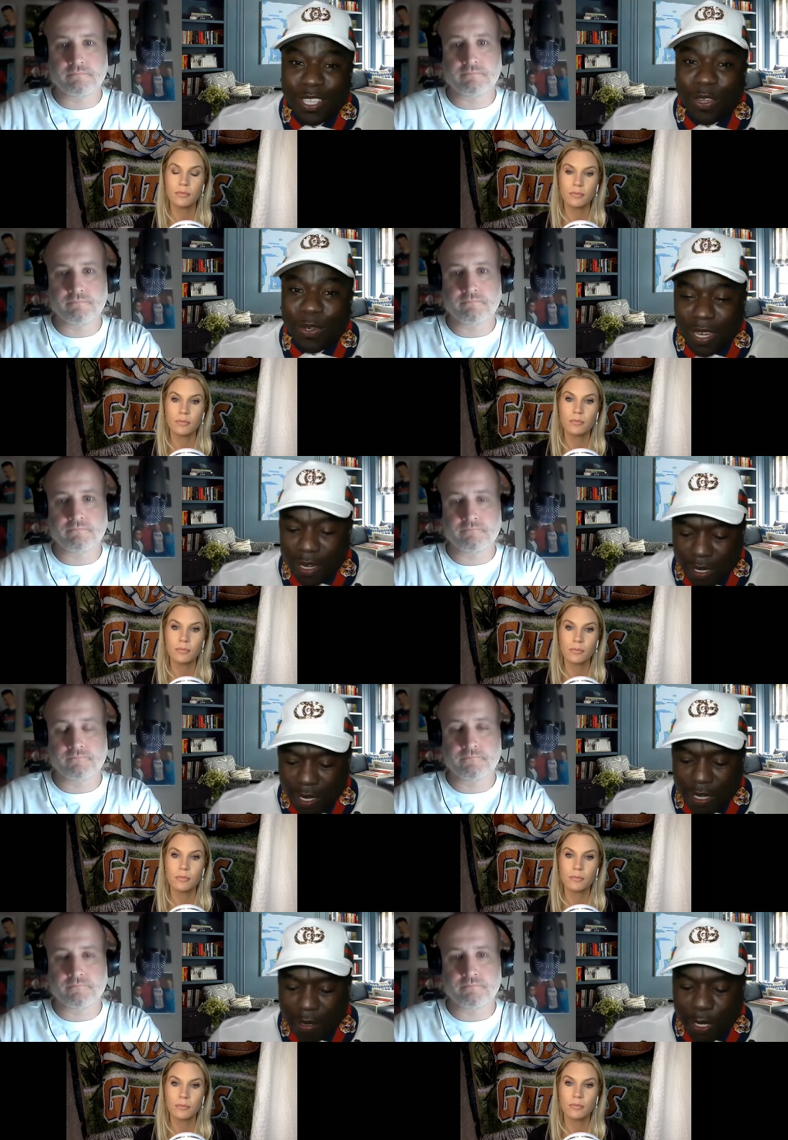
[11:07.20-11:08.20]
Speaker 1: know, eat a,
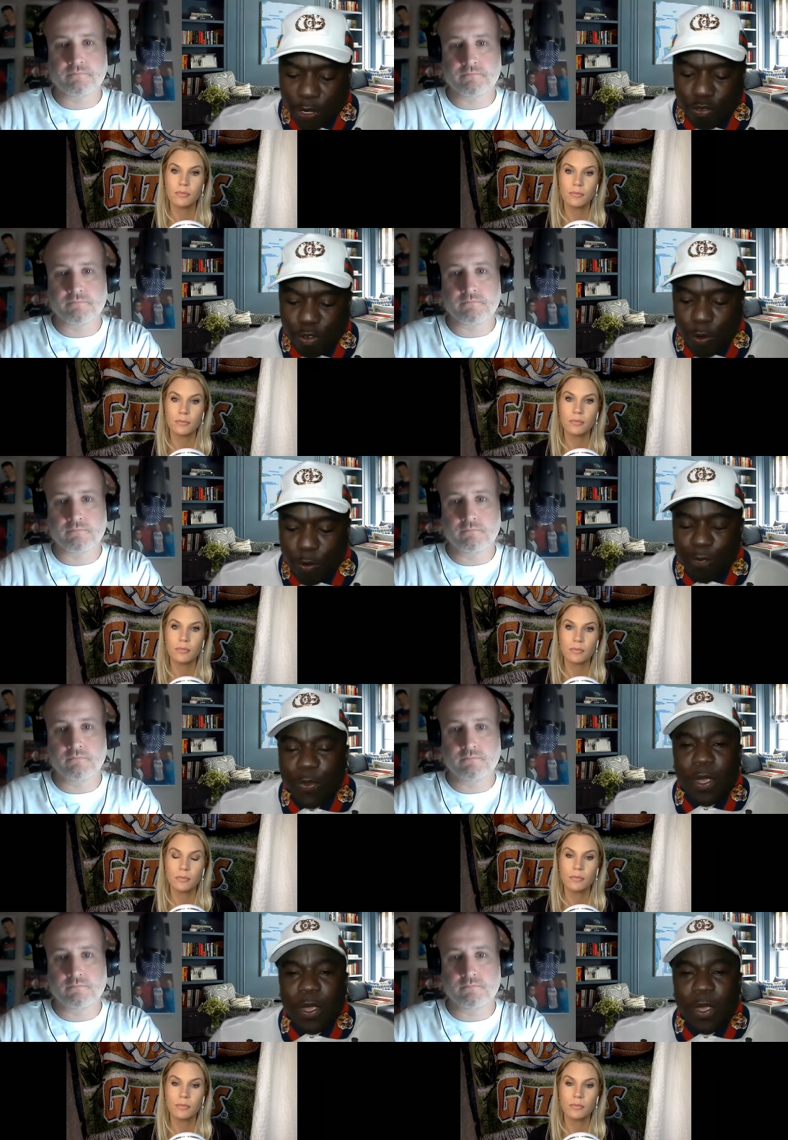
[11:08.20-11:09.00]
a little bit of crow.